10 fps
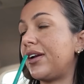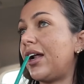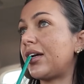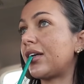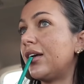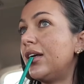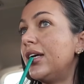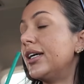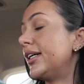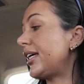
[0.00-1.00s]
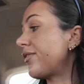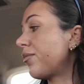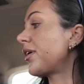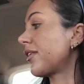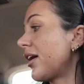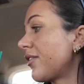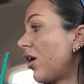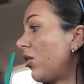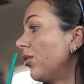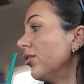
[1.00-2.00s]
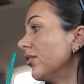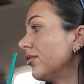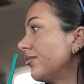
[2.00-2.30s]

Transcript: and like, even with like the whole